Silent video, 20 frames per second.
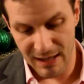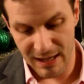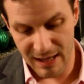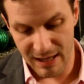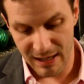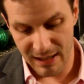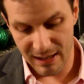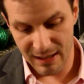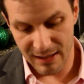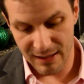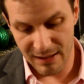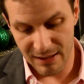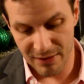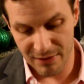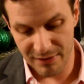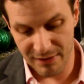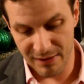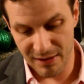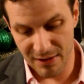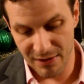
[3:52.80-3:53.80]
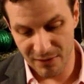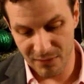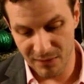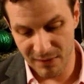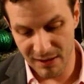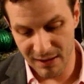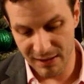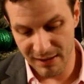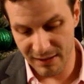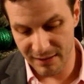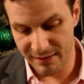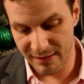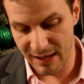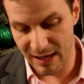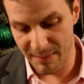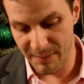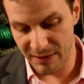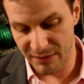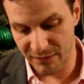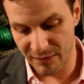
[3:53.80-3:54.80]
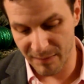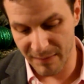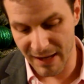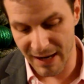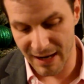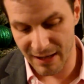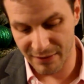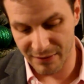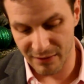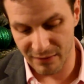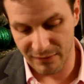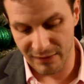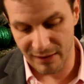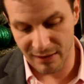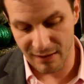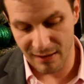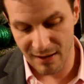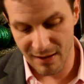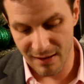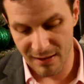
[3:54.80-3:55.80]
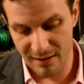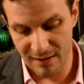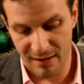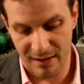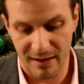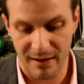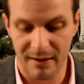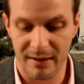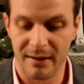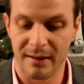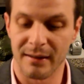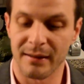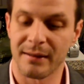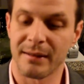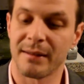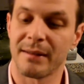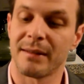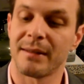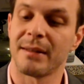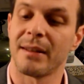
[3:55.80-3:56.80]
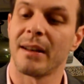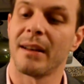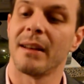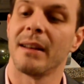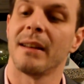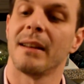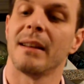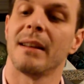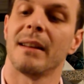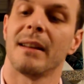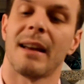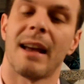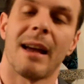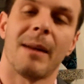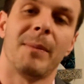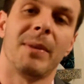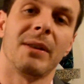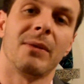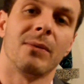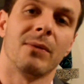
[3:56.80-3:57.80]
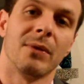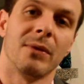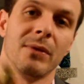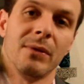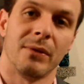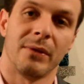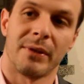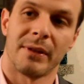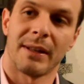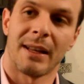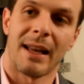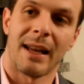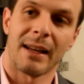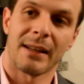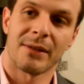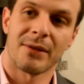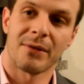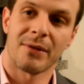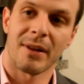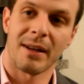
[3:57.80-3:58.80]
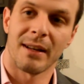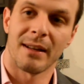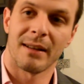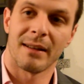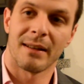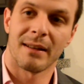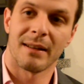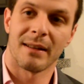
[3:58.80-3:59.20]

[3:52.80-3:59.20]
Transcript: And here's another one. This time it's from the House of Guerlain, and it's Habit Rouge, like straight.